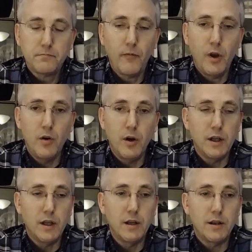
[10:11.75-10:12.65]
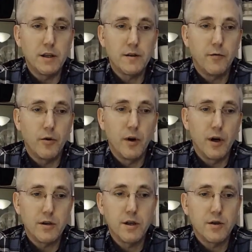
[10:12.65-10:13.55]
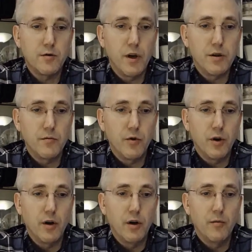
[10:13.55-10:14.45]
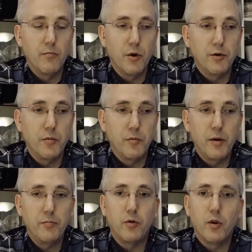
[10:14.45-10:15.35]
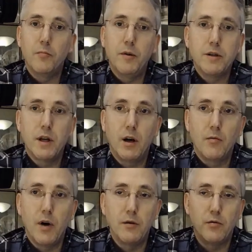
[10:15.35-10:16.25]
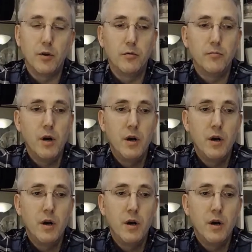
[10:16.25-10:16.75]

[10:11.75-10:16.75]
you know, I did get this for a situation where multiple people are going to be sitting around the room,